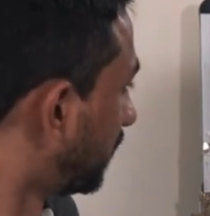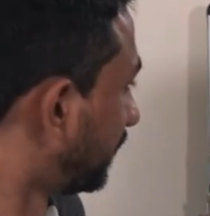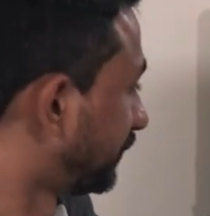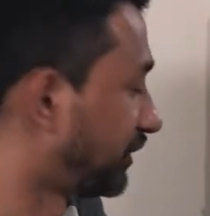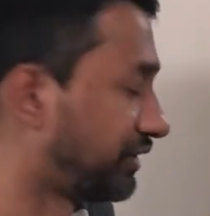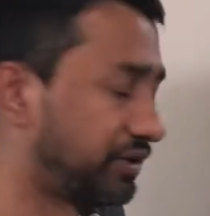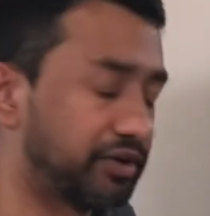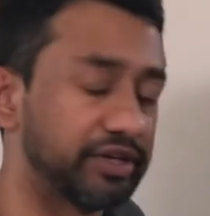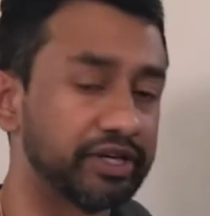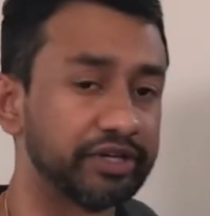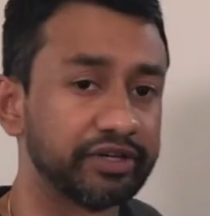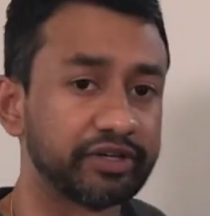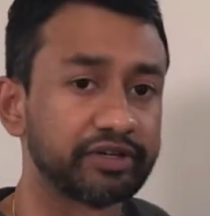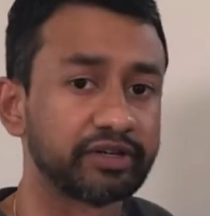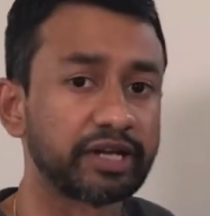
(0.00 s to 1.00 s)
the
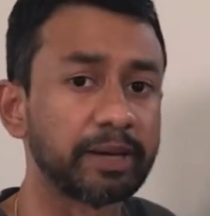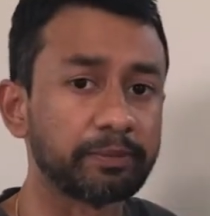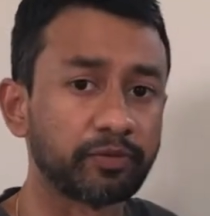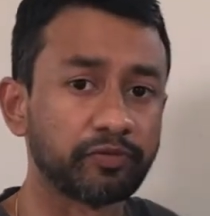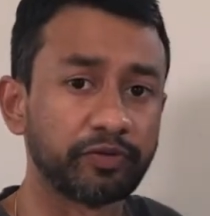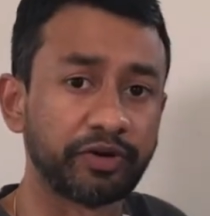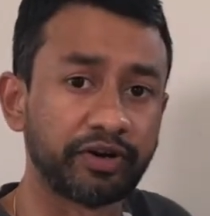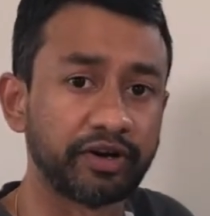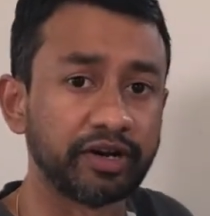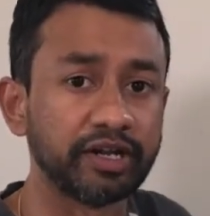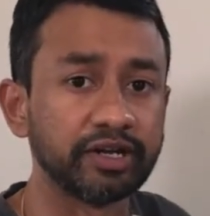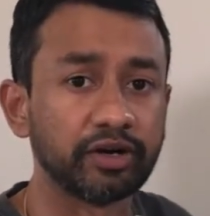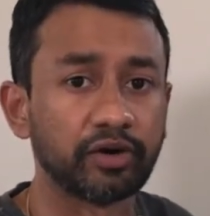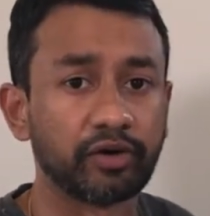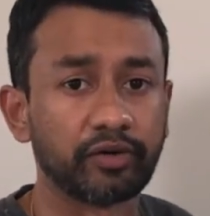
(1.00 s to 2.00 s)
type of
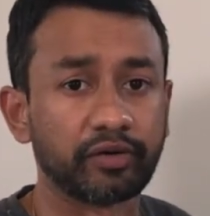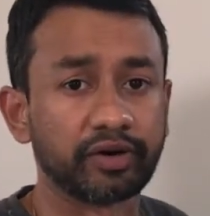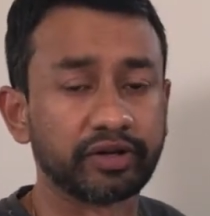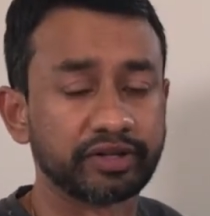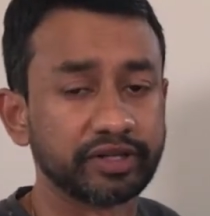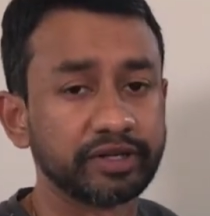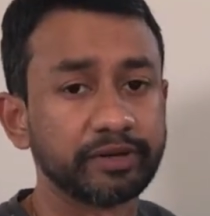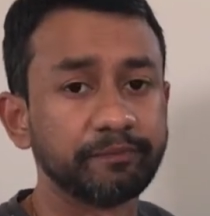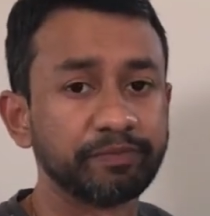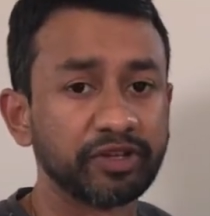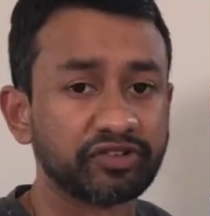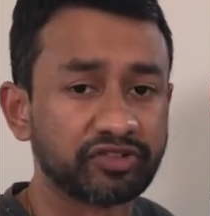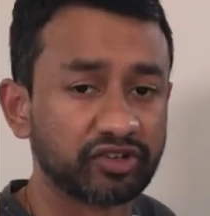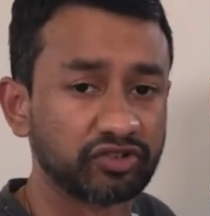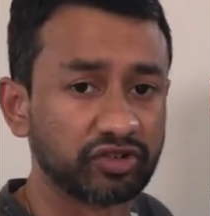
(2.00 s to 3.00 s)
tree or the
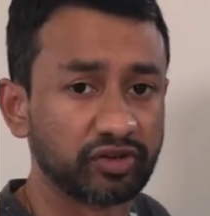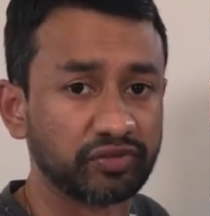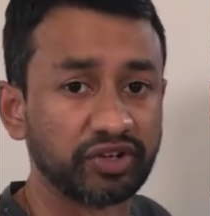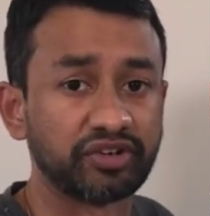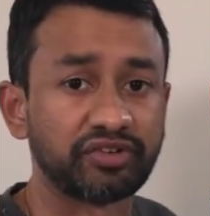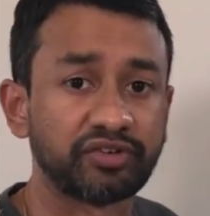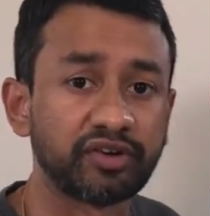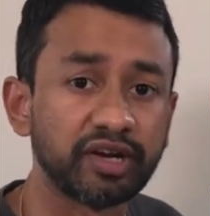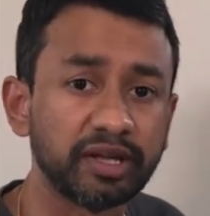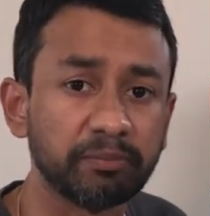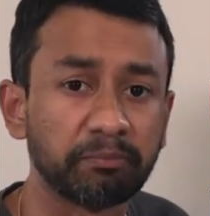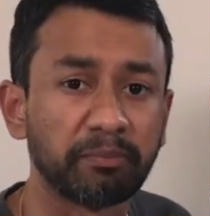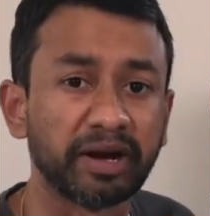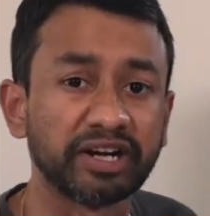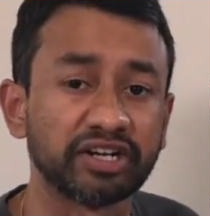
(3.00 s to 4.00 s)
structure of the tree
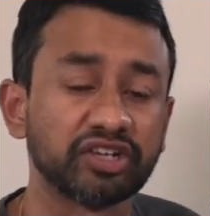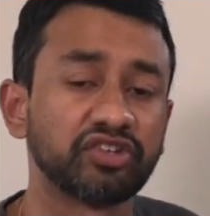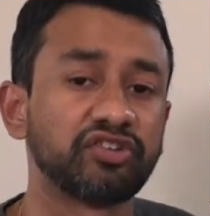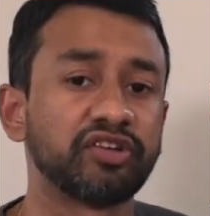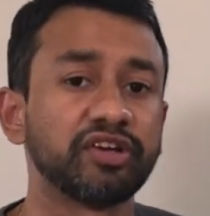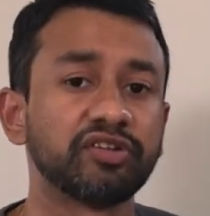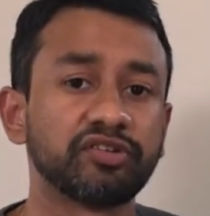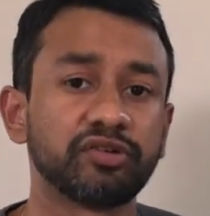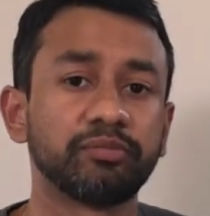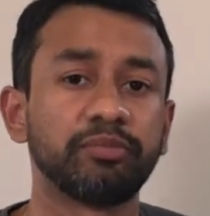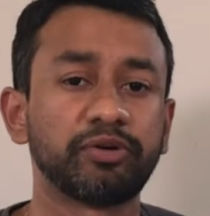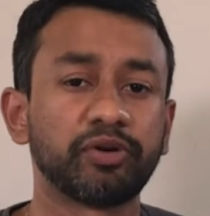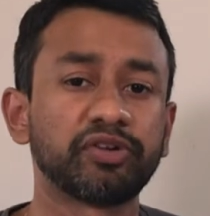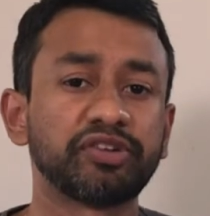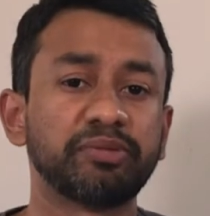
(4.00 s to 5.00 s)
might change
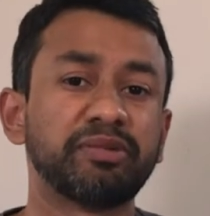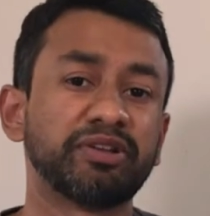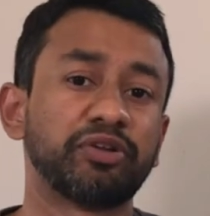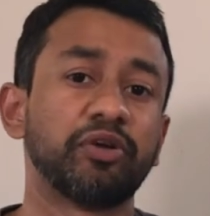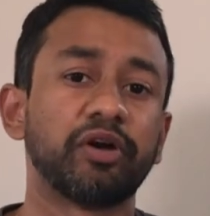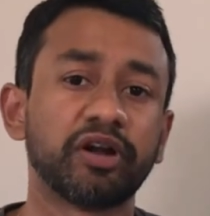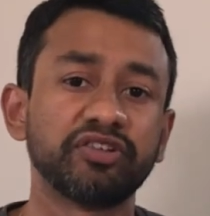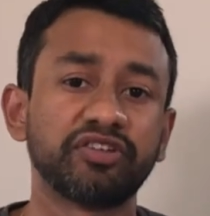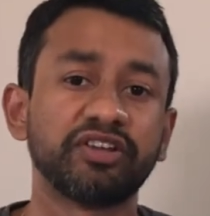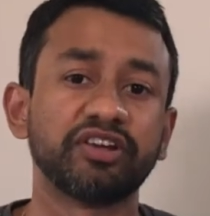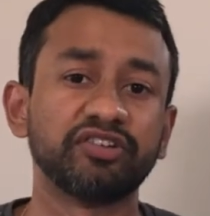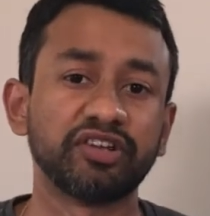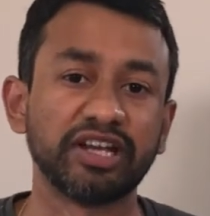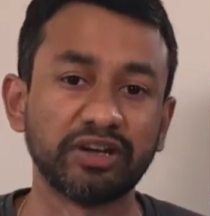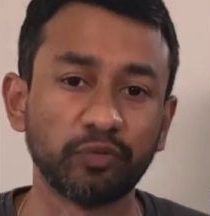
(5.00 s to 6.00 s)
because the methodology that
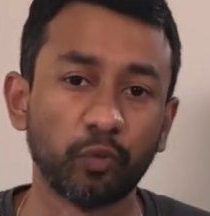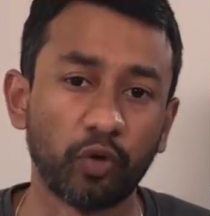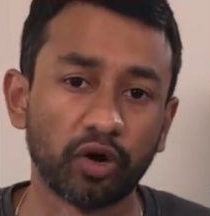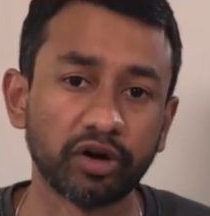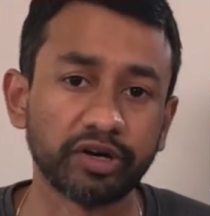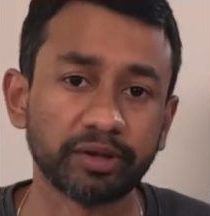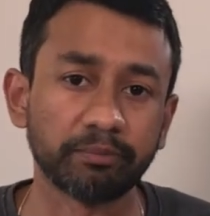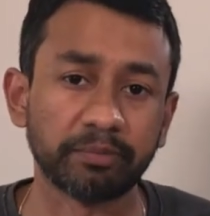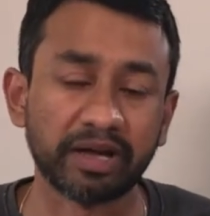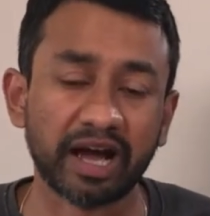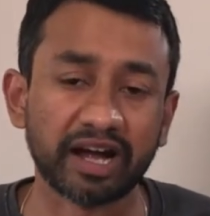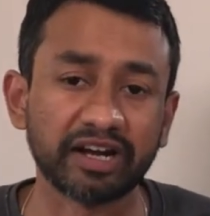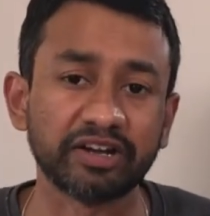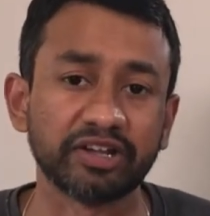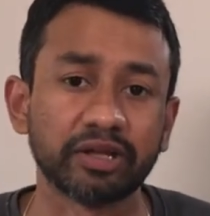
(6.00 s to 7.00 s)
is involved
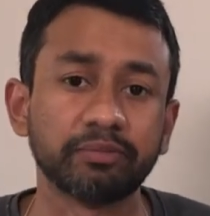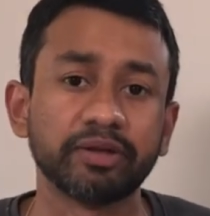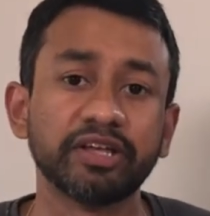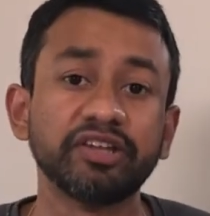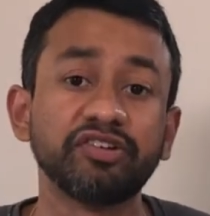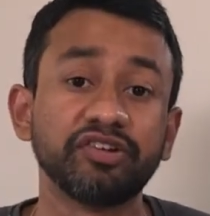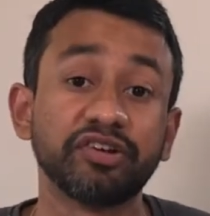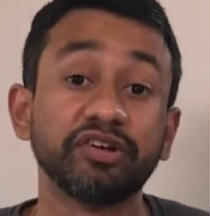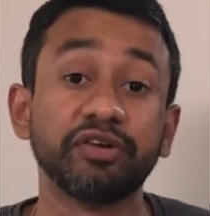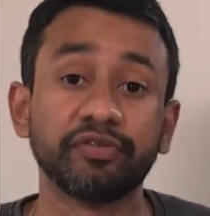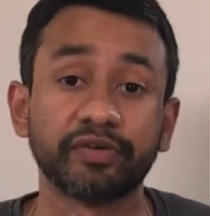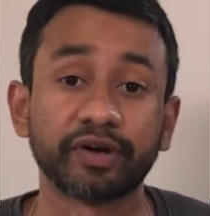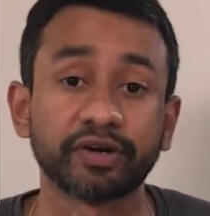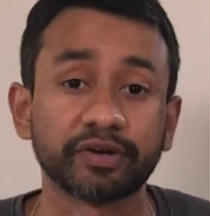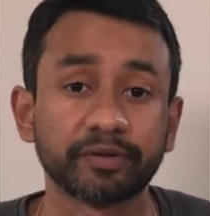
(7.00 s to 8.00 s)
behind them is
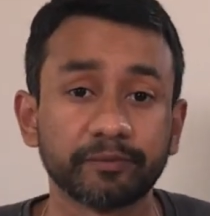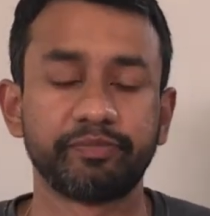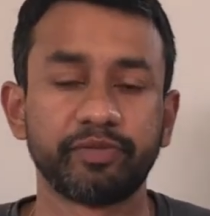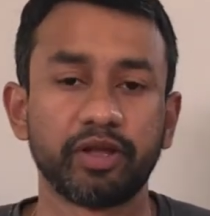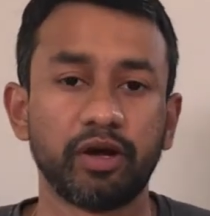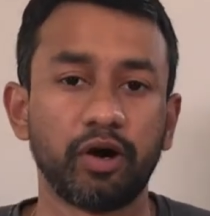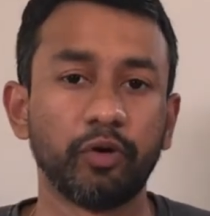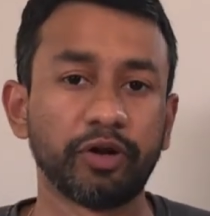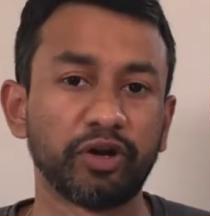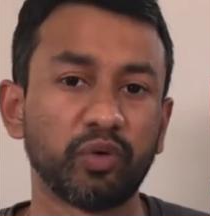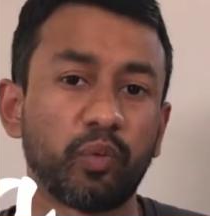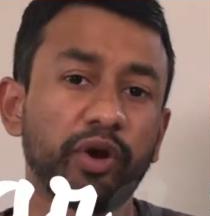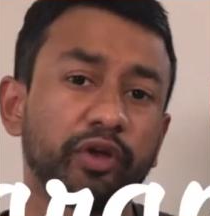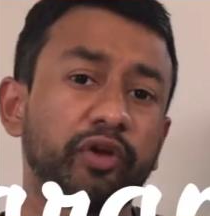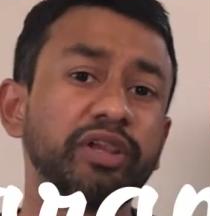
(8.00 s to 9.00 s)
different. Okay, now
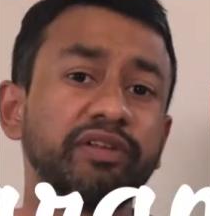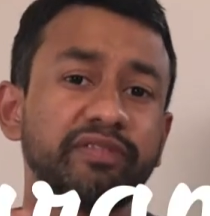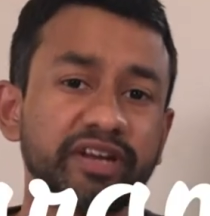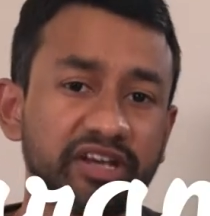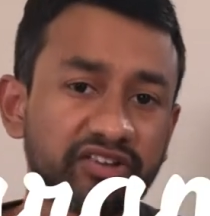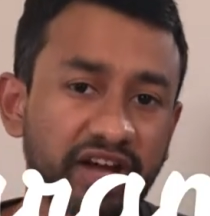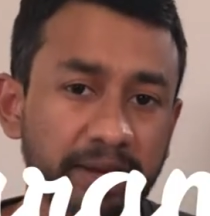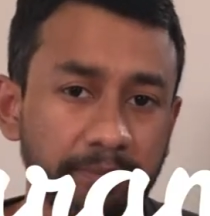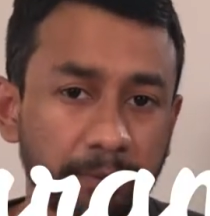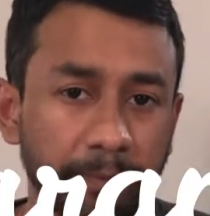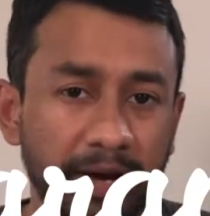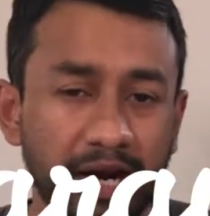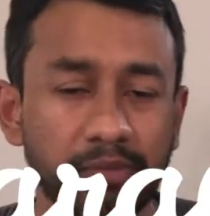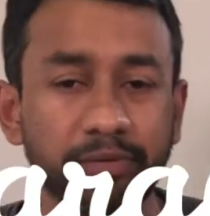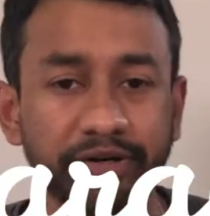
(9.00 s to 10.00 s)
what are all the various
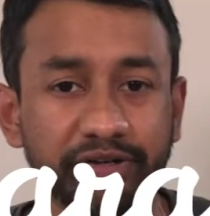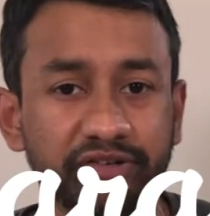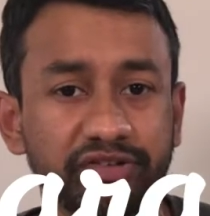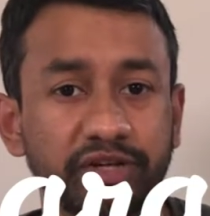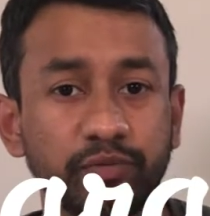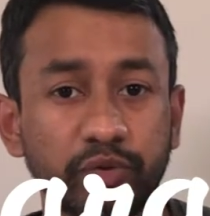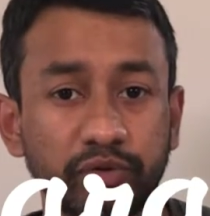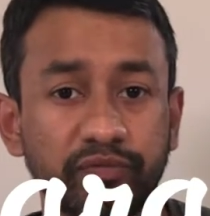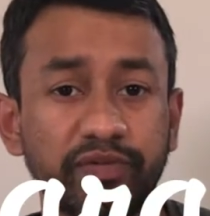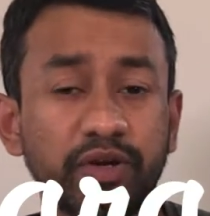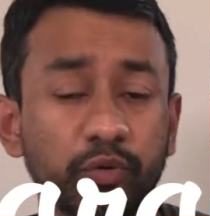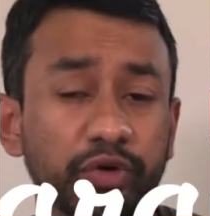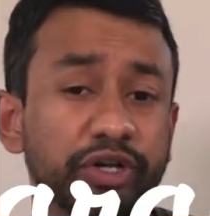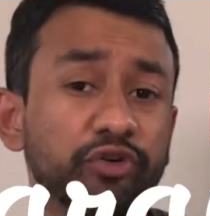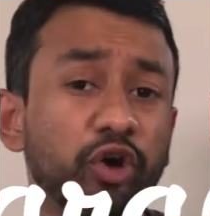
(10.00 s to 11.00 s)
hyperparameters that we
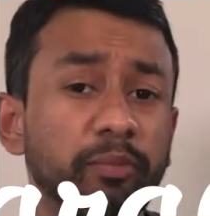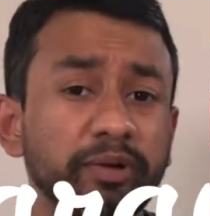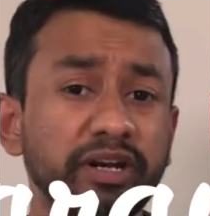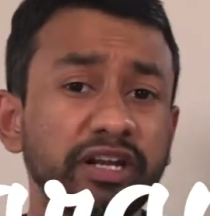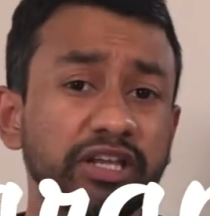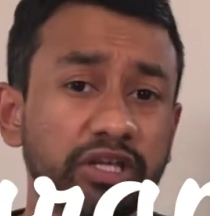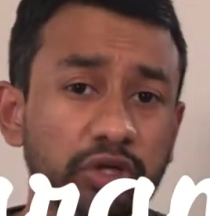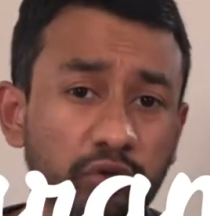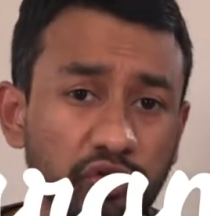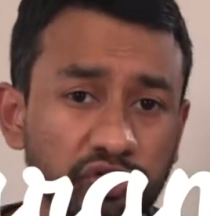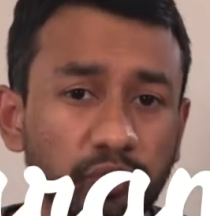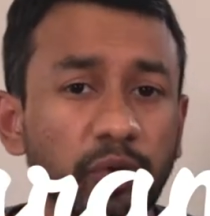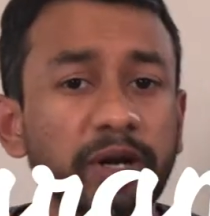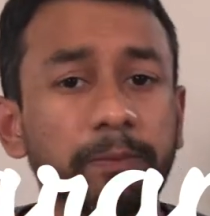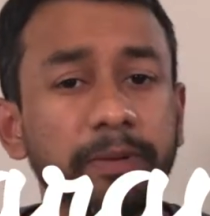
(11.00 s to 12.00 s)
would commonly use
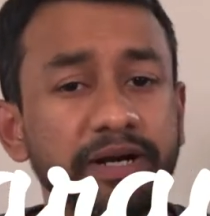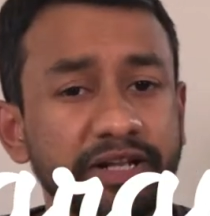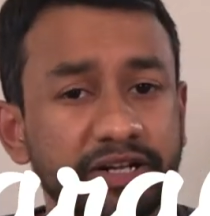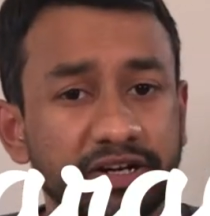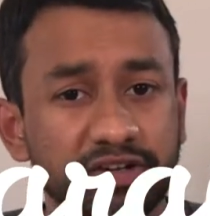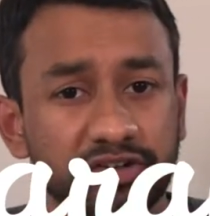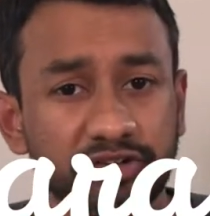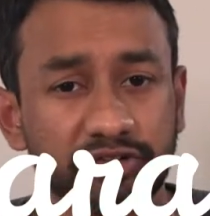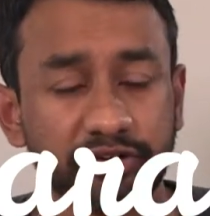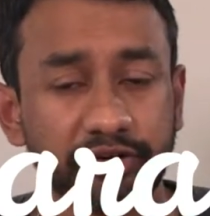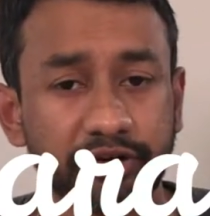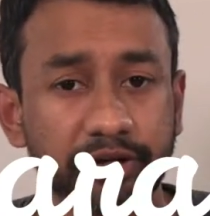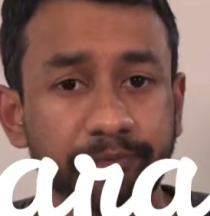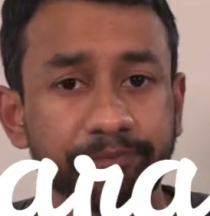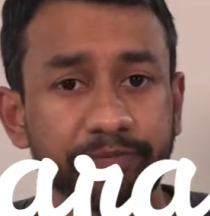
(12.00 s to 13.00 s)
while building a decision
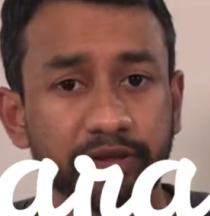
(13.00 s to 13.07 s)
tree?